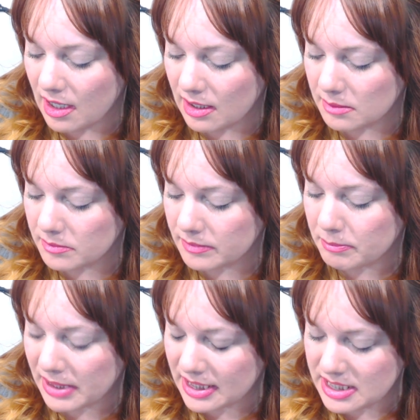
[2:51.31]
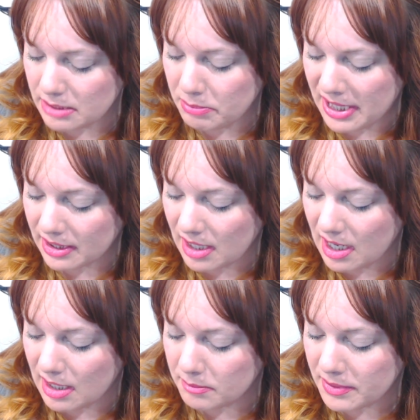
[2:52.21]
But I did
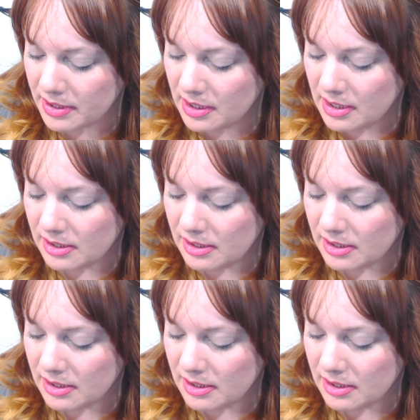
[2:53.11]
pick up